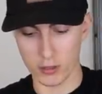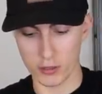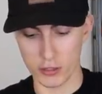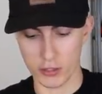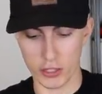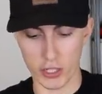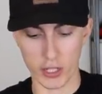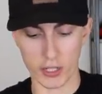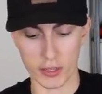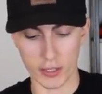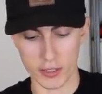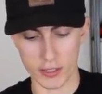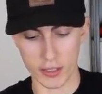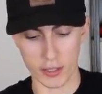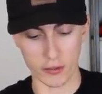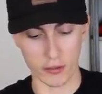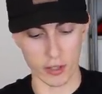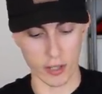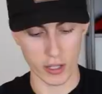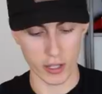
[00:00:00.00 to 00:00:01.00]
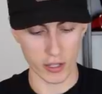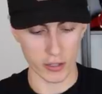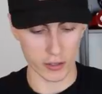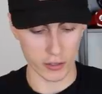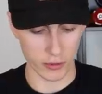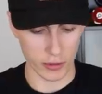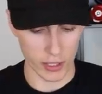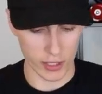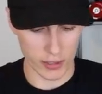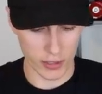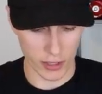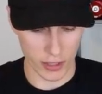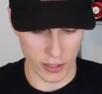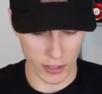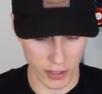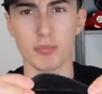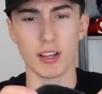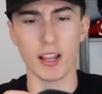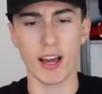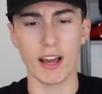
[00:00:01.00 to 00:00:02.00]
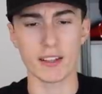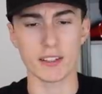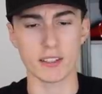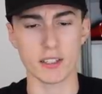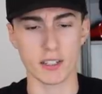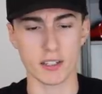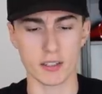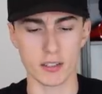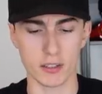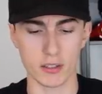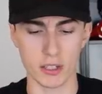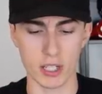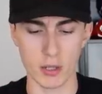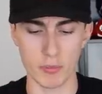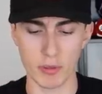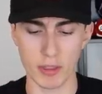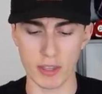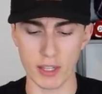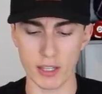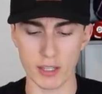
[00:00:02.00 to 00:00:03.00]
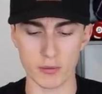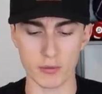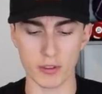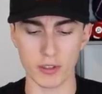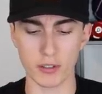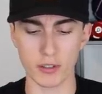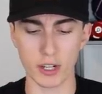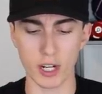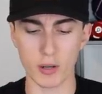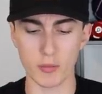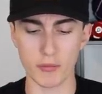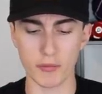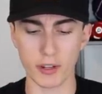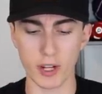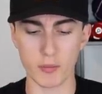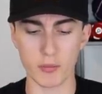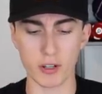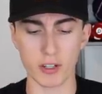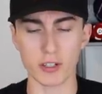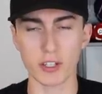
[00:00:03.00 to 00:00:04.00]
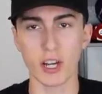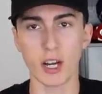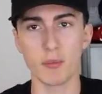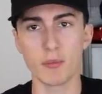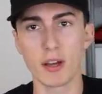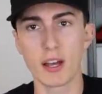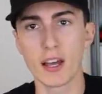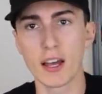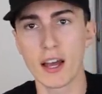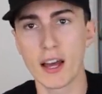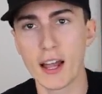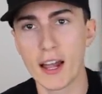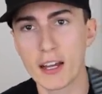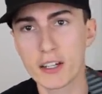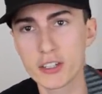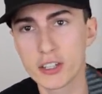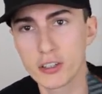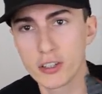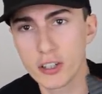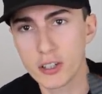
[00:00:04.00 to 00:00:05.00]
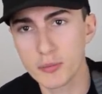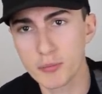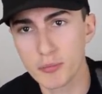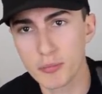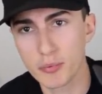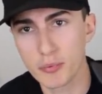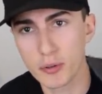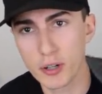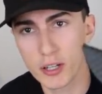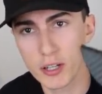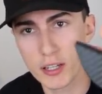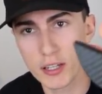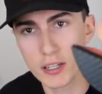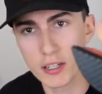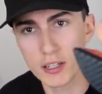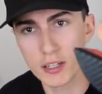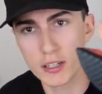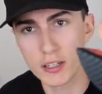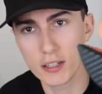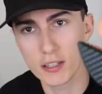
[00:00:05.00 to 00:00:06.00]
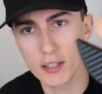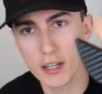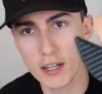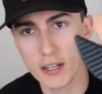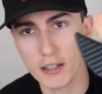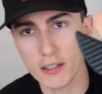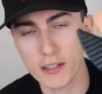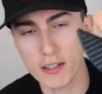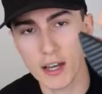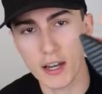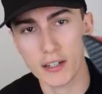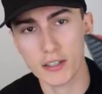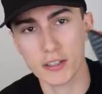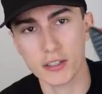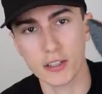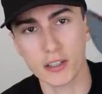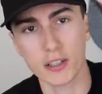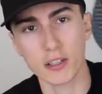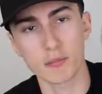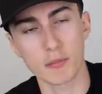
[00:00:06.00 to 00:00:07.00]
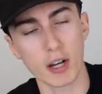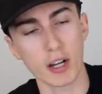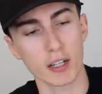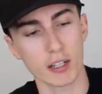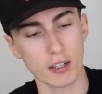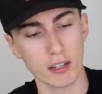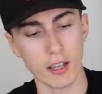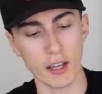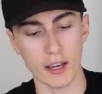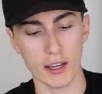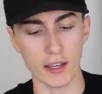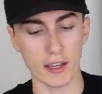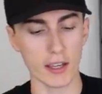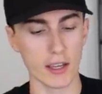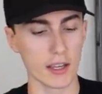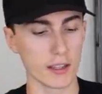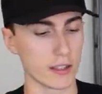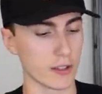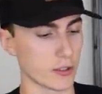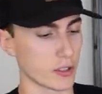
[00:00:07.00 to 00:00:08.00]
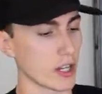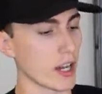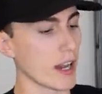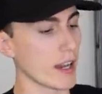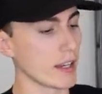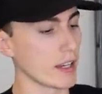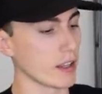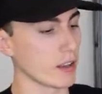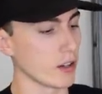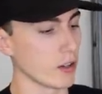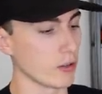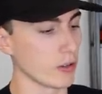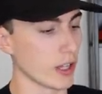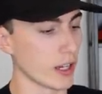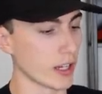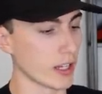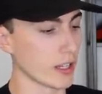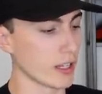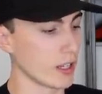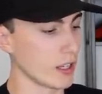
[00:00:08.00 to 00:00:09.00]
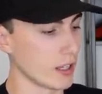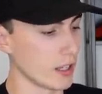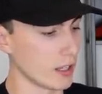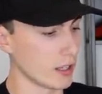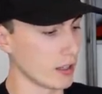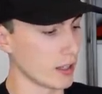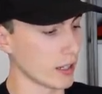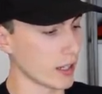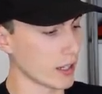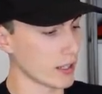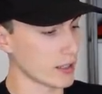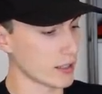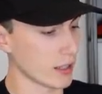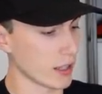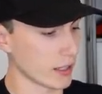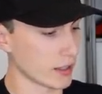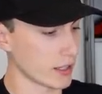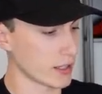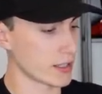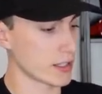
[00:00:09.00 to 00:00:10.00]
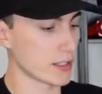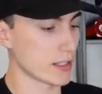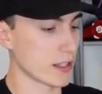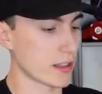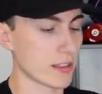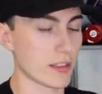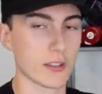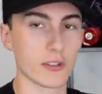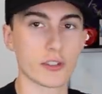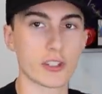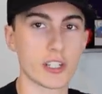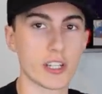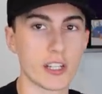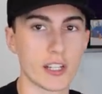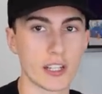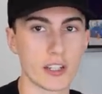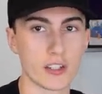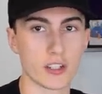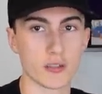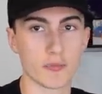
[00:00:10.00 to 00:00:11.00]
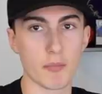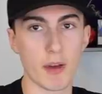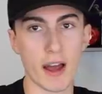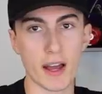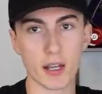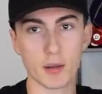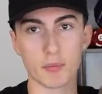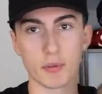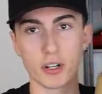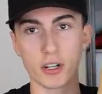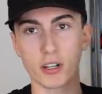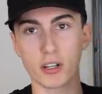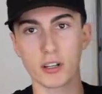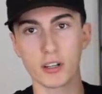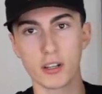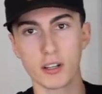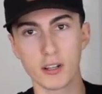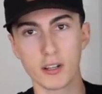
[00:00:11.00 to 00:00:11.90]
Check this out. So these are plastic, cheapy things with little carbon fiber on top. It actually looks pretty nice, actually. I'm not gonna lie. They're tiny though. Like this is a 13-inch MacBook.